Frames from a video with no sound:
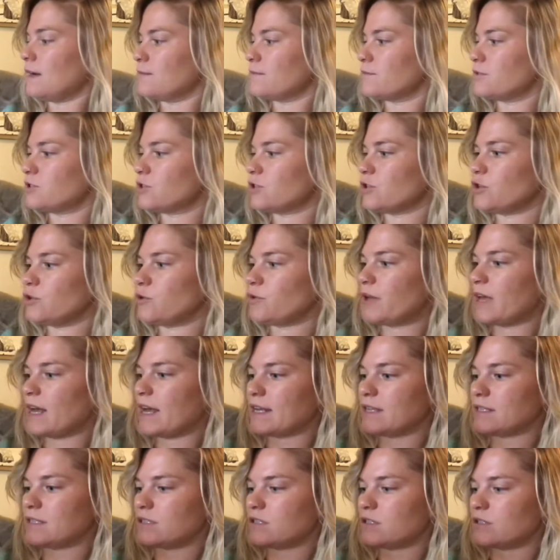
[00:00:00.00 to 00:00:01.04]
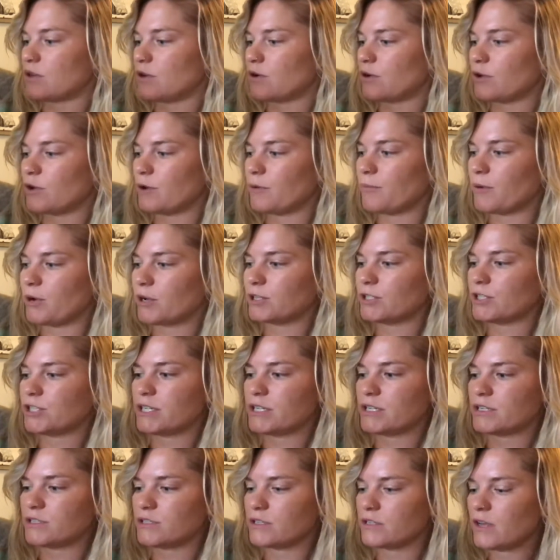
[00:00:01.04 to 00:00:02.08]
So you can stow your
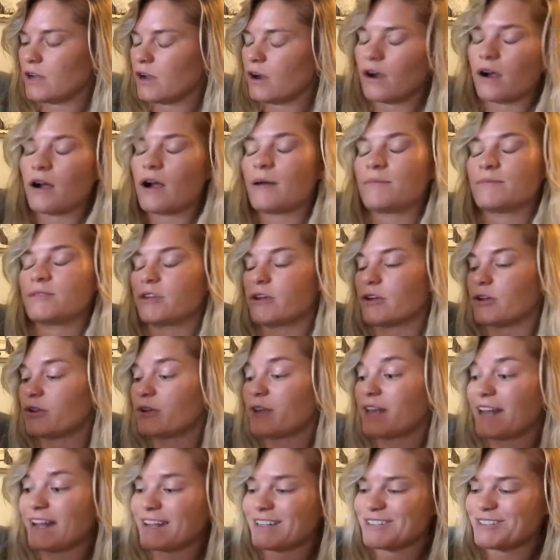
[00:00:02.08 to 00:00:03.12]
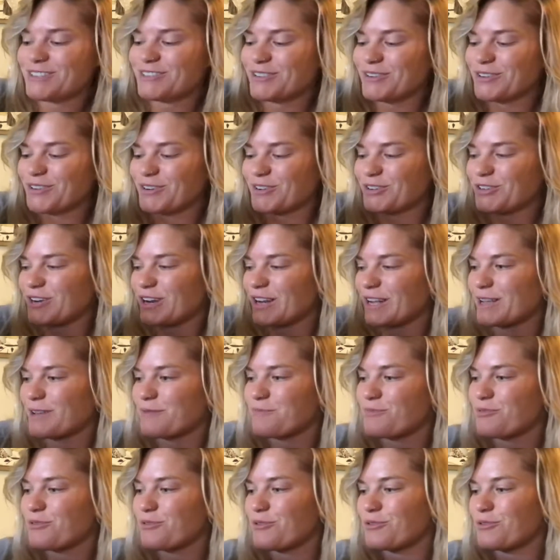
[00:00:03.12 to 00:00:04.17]
bungees, or I'm sorry, you can stow your trekking
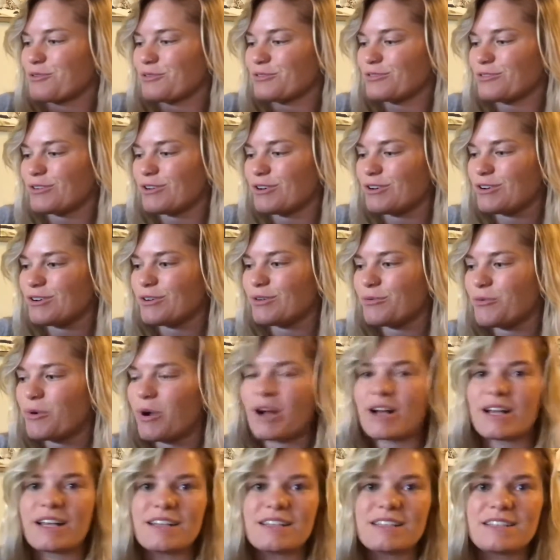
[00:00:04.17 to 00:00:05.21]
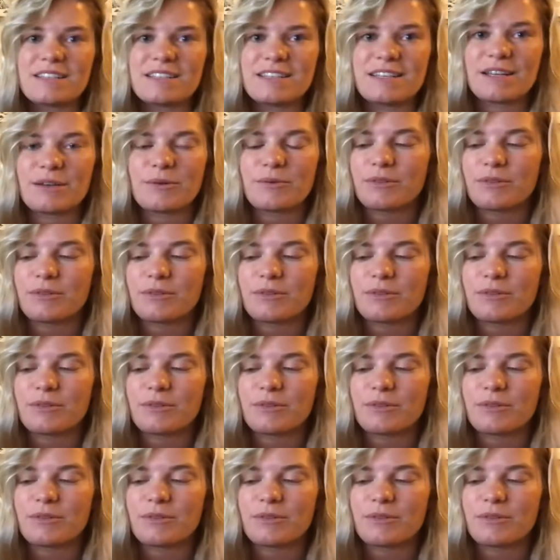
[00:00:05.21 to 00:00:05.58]
poles or your walking stick